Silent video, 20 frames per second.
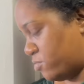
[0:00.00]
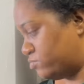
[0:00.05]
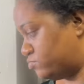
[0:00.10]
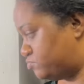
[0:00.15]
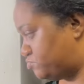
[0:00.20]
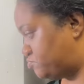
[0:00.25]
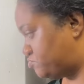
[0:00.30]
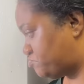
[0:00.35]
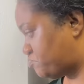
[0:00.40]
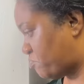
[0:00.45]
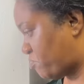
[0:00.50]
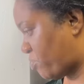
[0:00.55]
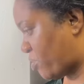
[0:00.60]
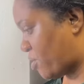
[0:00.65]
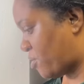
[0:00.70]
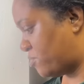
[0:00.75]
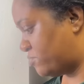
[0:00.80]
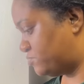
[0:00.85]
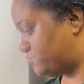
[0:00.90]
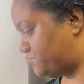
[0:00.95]
I'm so sorry,
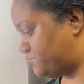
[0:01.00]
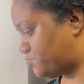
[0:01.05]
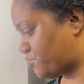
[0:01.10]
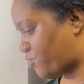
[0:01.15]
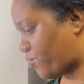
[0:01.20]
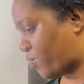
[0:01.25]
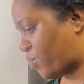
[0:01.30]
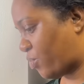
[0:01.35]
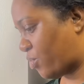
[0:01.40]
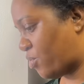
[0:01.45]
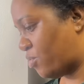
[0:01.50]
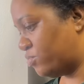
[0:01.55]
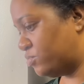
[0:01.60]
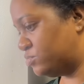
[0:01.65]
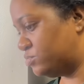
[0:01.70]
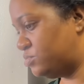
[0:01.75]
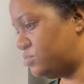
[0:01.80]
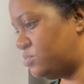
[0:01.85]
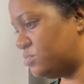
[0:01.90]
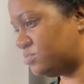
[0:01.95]
so I'm gonna put the rum in this
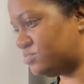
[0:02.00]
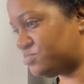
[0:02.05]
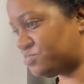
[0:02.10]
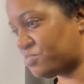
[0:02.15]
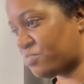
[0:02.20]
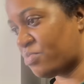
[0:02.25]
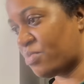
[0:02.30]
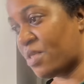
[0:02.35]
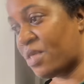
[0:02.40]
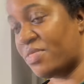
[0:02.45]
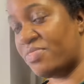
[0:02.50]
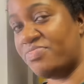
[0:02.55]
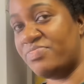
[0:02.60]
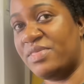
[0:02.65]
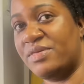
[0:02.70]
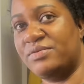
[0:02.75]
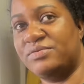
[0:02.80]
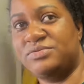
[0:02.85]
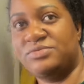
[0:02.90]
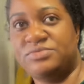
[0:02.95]
and jam it in them can't
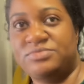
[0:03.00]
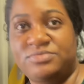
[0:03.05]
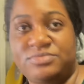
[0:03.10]
really.